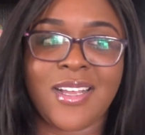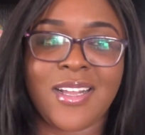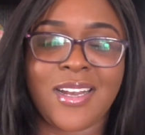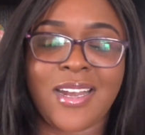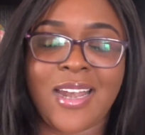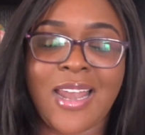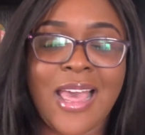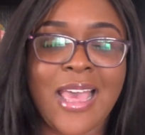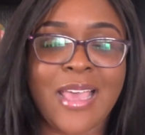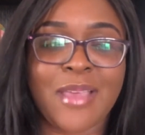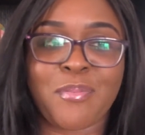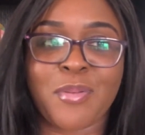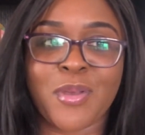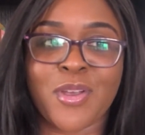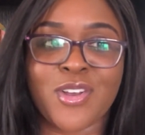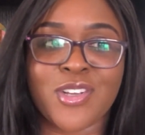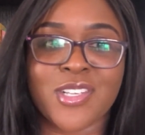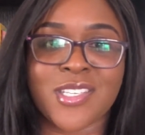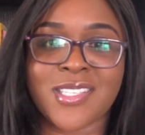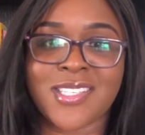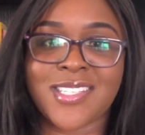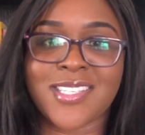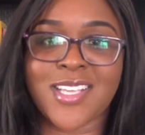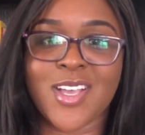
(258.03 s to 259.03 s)
Like,
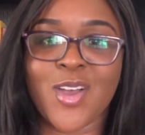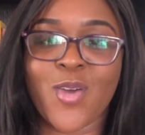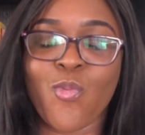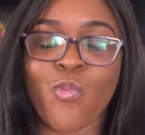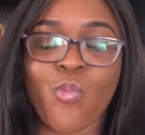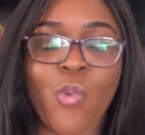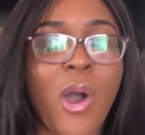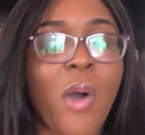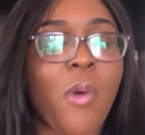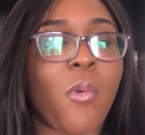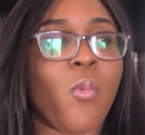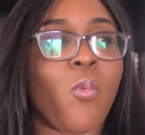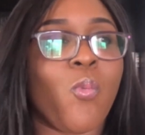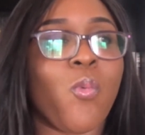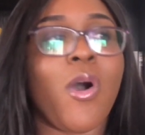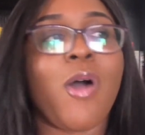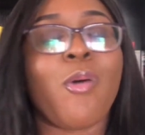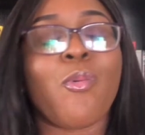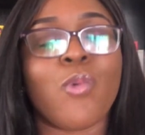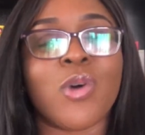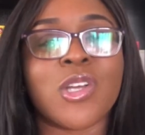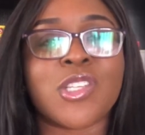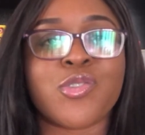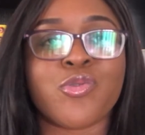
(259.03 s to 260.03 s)
because
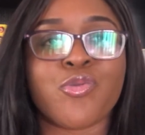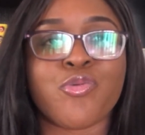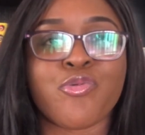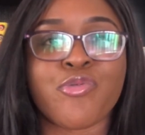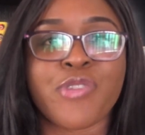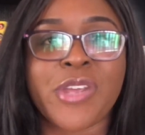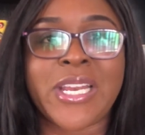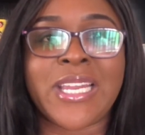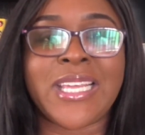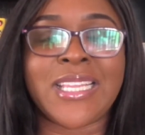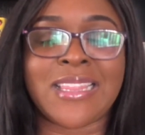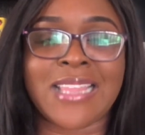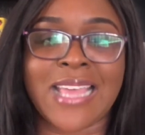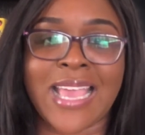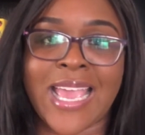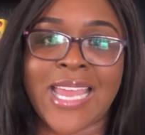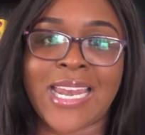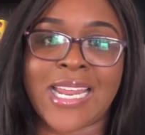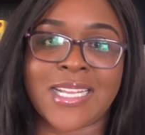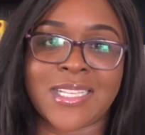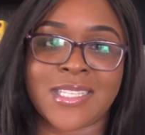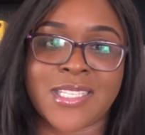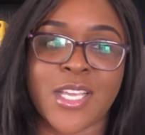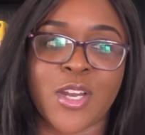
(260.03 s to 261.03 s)
what was really the head
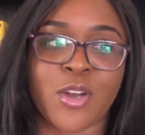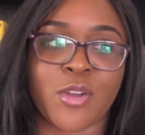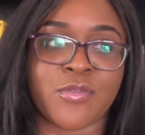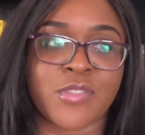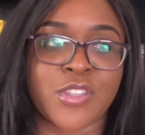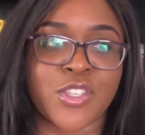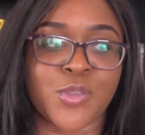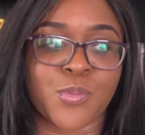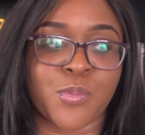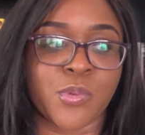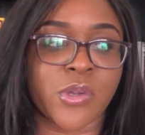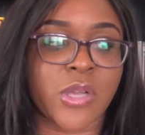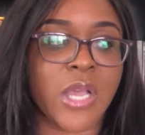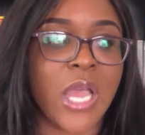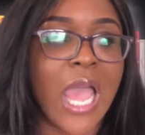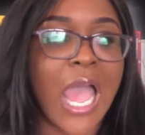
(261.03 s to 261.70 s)
and tail of this book?